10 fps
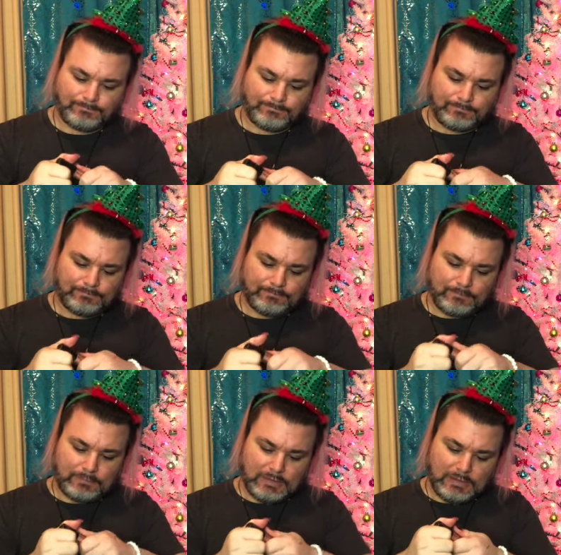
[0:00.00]

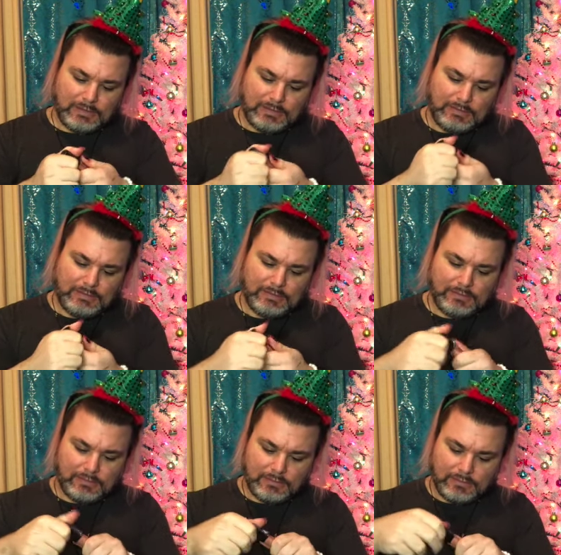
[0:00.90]

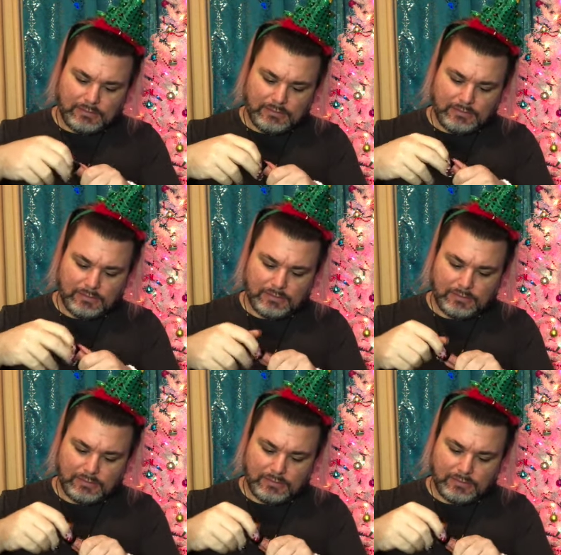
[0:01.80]
Nobody speaks.